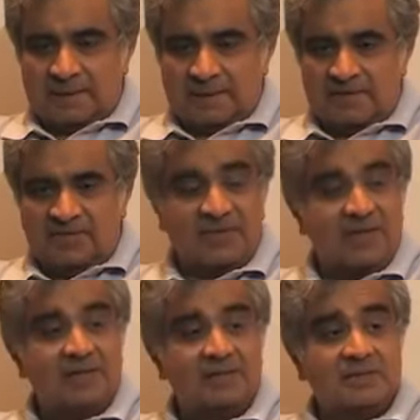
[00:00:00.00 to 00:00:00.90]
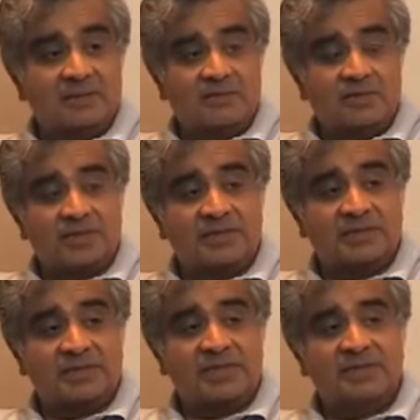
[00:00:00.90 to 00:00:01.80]
His skills,
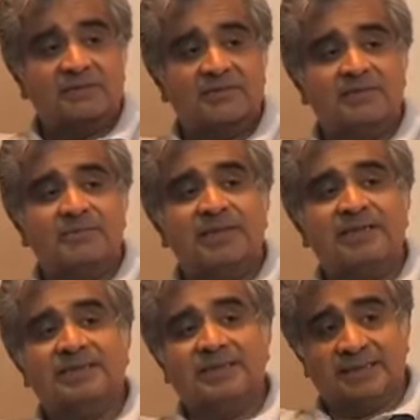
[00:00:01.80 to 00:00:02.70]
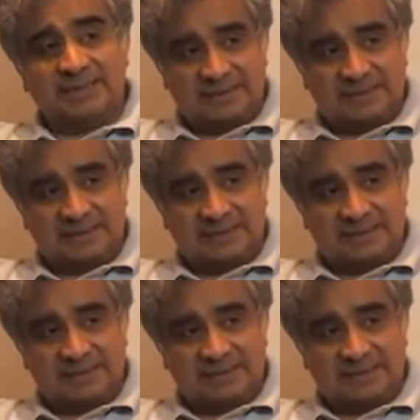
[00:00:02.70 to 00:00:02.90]
forensic skills, were amazing.